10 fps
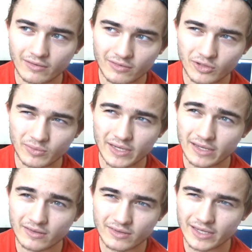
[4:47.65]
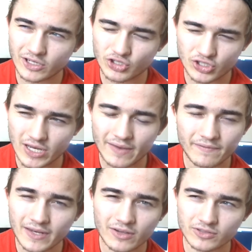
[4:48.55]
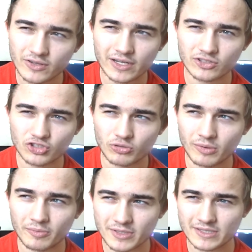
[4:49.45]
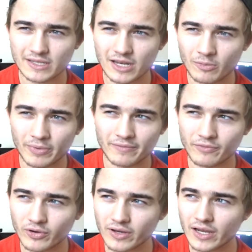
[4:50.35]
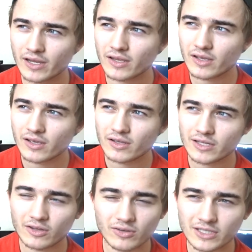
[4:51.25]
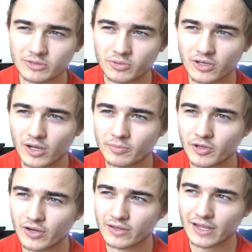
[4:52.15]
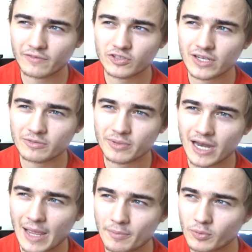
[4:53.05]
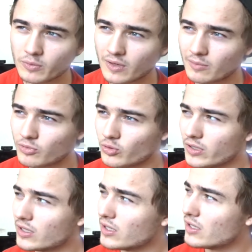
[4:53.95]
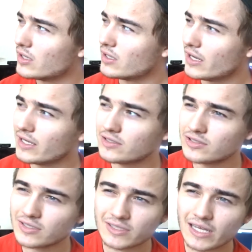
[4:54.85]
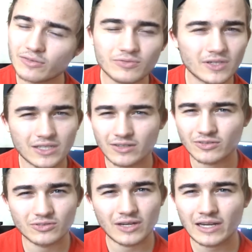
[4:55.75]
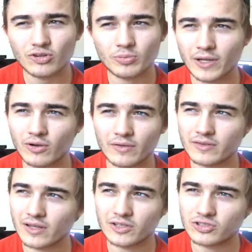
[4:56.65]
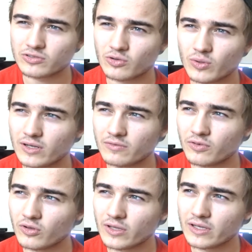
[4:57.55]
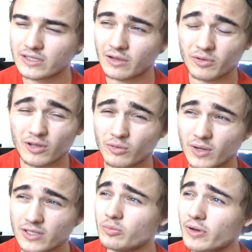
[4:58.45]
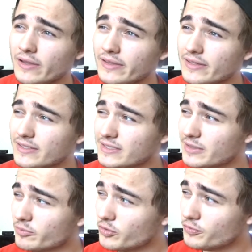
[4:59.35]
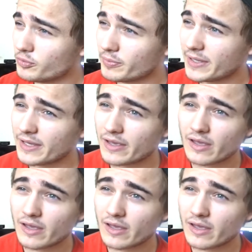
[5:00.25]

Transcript: unique-ish type videos. They're not just gonna be me sitting down playing Fortnite, telling you guys about an update or anything. I just haven't been happy with what I'm doing. It's just, I don't fucking know, dude. I hope I don't have to, just quit fully, because I really don't want to. But I think this is the move for me.